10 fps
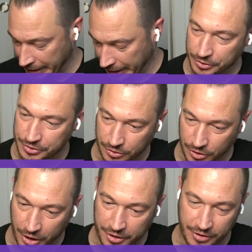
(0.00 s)
There's a
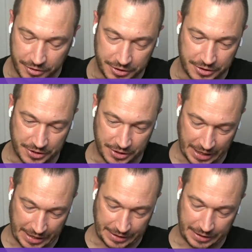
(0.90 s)
lot of evidence
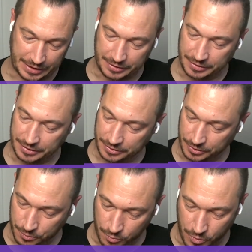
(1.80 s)
that the
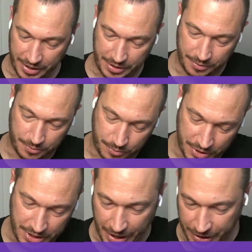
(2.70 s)
way
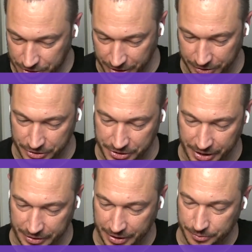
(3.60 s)
we actually
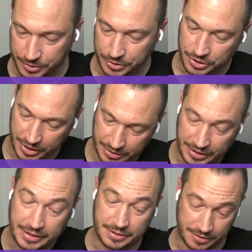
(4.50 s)
understand language, and
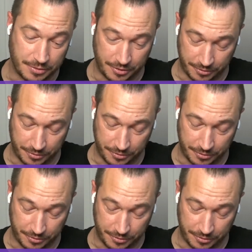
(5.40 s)
that's